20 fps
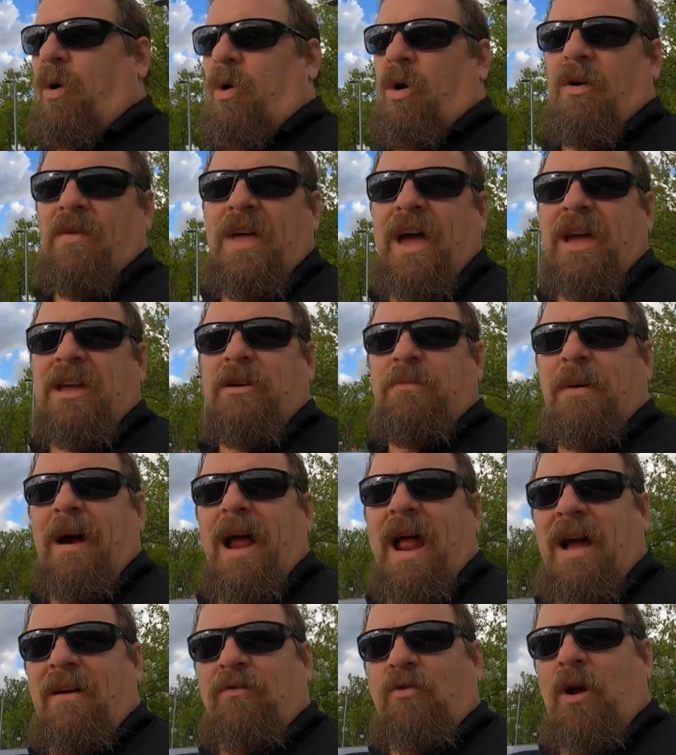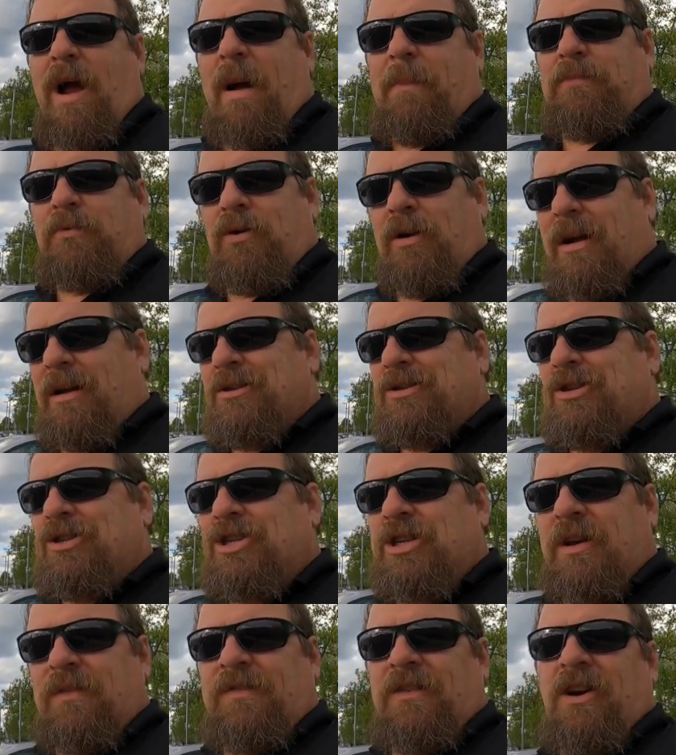or that you might have wrapped around your
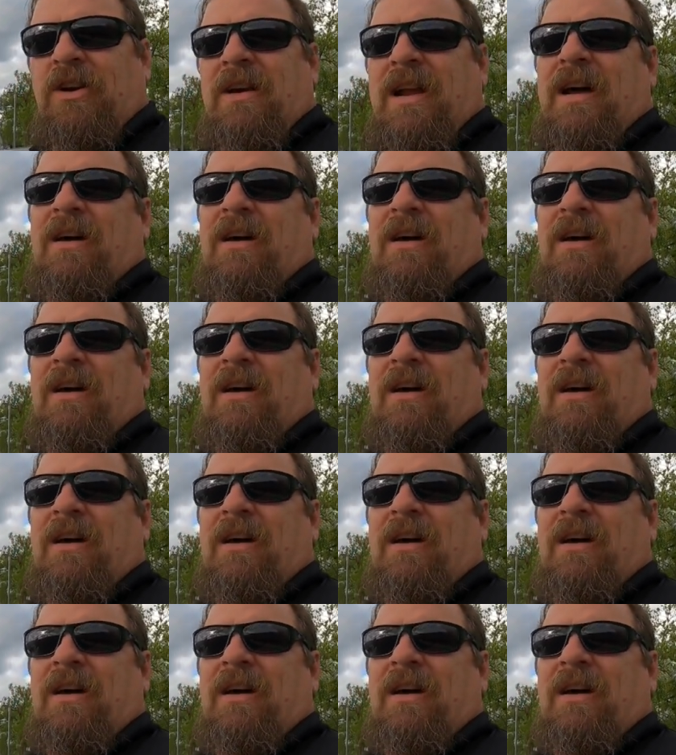shifter.